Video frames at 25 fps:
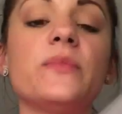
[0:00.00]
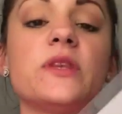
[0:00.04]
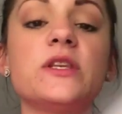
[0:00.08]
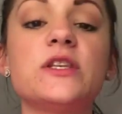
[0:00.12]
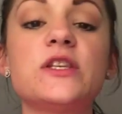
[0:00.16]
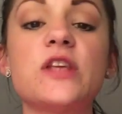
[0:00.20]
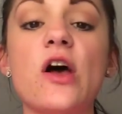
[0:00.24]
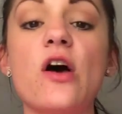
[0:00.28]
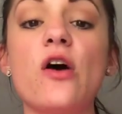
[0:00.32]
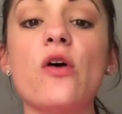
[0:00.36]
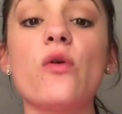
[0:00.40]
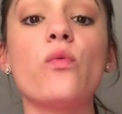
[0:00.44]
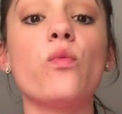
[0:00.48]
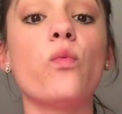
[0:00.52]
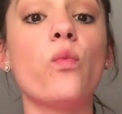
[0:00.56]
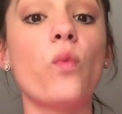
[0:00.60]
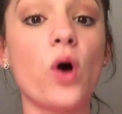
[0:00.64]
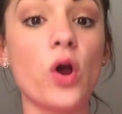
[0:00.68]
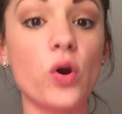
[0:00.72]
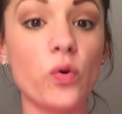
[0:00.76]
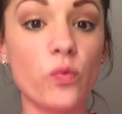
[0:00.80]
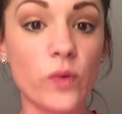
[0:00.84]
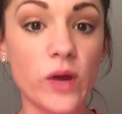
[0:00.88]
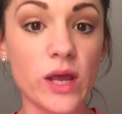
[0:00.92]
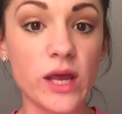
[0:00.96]
So
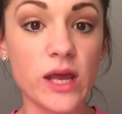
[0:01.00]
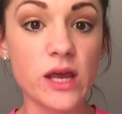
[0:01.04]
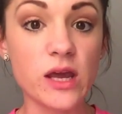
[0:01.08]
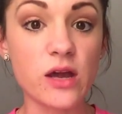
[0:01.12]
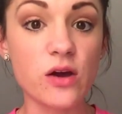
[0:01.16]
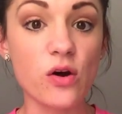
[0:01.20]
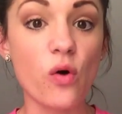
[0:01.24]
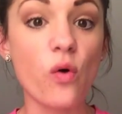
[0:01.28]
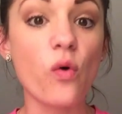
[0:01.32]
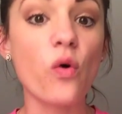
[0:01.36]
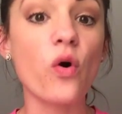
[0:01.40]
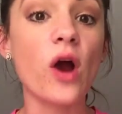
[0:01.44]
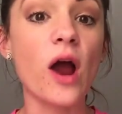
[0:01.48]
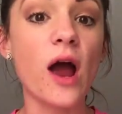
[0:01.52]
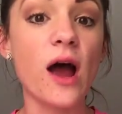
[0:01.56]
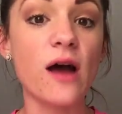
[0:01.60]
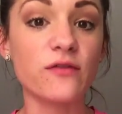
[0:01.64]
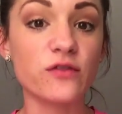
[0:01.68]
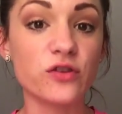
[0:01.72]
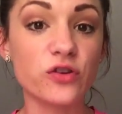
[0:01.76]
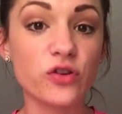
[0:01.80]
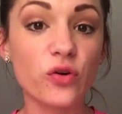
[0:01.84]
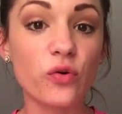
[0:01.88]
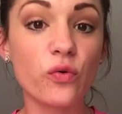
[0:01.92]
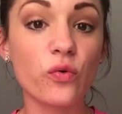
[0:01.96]
1 week or
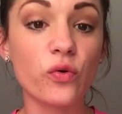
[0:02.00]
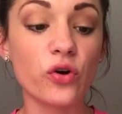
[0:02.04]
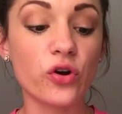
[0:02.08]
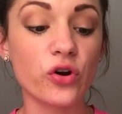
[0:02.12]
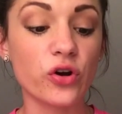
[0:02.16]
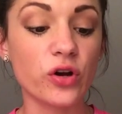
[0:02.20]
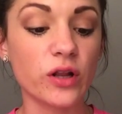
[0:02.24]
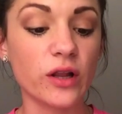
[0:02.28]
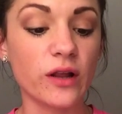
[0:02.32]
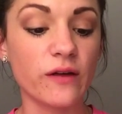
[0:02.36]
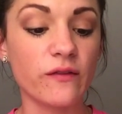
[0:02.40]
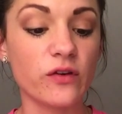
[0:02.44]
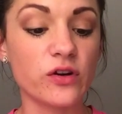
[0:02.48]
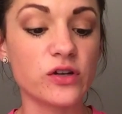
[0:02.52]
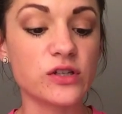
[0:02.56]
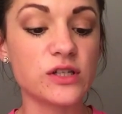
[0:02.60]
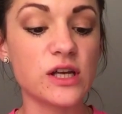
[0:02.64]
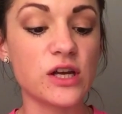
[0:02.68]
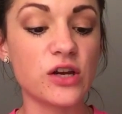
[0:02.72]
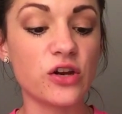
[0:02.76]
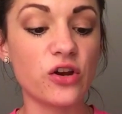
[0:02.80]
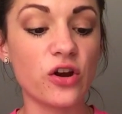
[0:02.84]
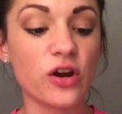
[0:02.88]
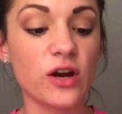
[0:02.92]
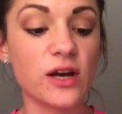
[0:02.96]
after the order delivers,
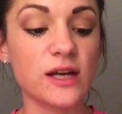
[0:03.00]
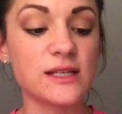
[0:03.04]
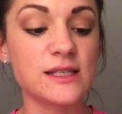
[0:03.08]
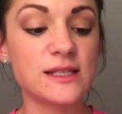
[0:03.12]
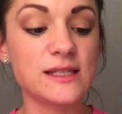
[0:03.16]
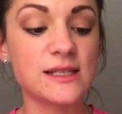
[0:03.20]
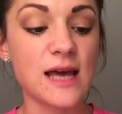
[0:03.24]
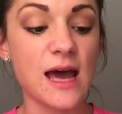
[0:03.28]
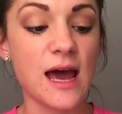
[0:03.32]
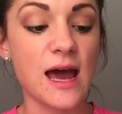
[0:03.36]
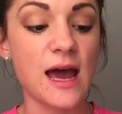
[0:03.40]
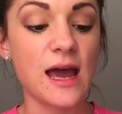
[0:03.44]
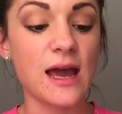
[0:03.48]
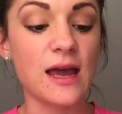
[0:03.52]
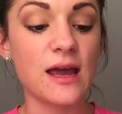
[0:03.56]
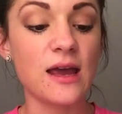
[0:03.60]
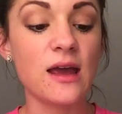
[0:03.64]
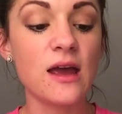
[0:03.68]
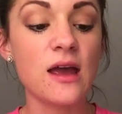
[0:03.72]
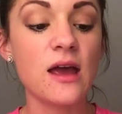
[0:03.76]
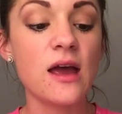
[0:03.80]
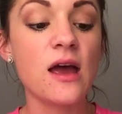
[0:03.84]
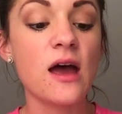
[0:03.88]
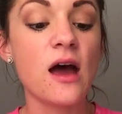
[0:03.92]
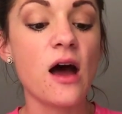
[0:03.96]
and you're going to say,
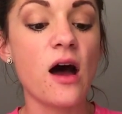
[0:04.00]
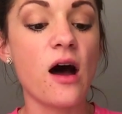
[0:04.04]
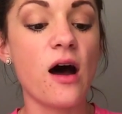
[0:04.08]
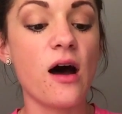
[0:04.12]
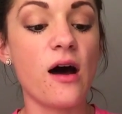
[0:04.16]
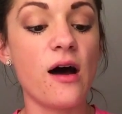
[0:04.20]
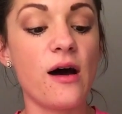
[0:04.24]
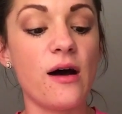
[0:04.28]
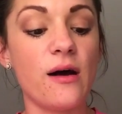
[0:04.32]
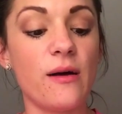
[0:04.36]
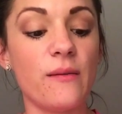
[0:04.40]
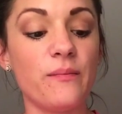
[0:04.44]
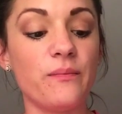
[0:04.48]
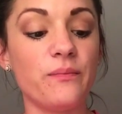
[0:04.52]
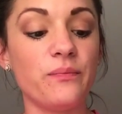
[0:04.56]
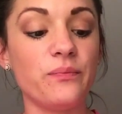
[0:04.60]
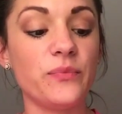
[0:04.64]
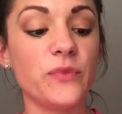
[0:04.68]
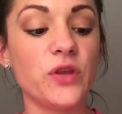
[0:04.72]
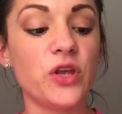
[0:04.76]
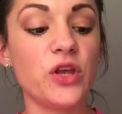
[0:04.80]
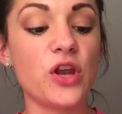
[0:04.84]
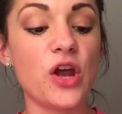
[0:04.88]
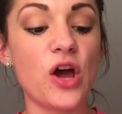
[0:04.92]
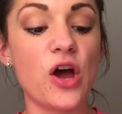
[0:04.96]

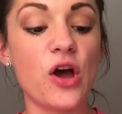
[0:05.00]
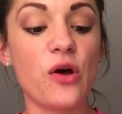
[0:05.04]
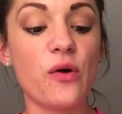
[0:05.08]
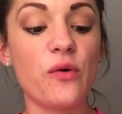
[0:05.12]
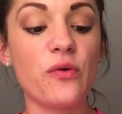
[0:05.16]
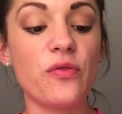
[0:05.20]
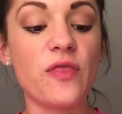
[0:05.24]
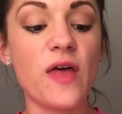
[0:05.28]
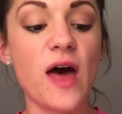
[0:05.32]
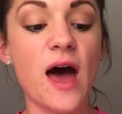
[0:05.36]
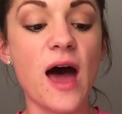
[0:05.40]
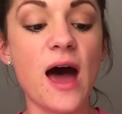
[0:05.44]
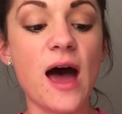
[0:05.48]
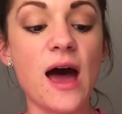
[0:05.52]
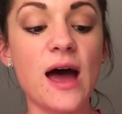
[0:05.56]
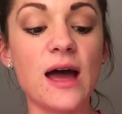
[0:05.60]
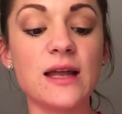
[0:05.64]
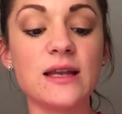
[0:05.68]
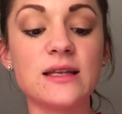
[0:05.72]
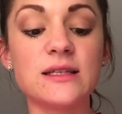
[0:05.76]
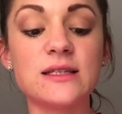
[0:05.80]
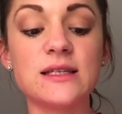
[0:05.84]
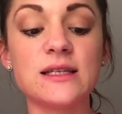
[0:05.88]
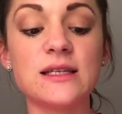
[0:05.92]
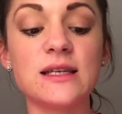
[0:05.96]
you know,
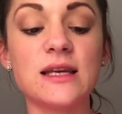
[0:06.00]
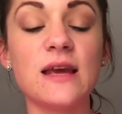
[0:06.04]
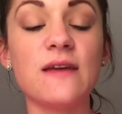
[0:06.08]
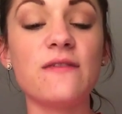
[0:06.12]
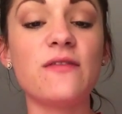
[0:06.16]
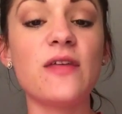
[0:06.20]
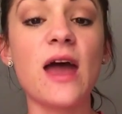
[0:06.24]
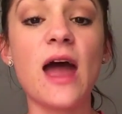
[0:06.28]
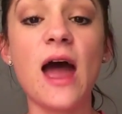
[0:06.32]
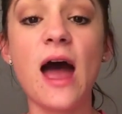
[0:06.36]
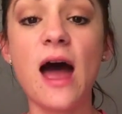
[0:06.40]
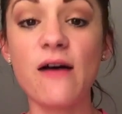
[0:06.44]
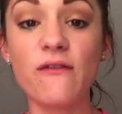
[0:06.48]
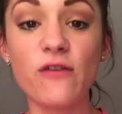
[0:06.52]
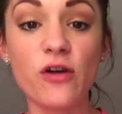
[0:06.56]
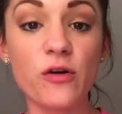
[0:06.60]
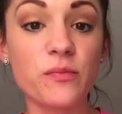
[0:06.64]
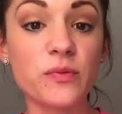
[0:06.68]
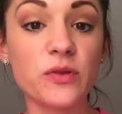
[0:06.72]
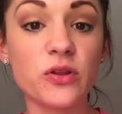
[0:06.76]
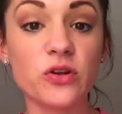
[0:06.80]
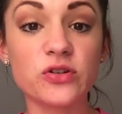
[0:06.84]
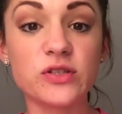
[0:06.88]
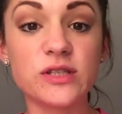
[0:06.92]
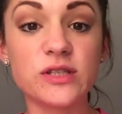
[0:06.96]
that if they have opened their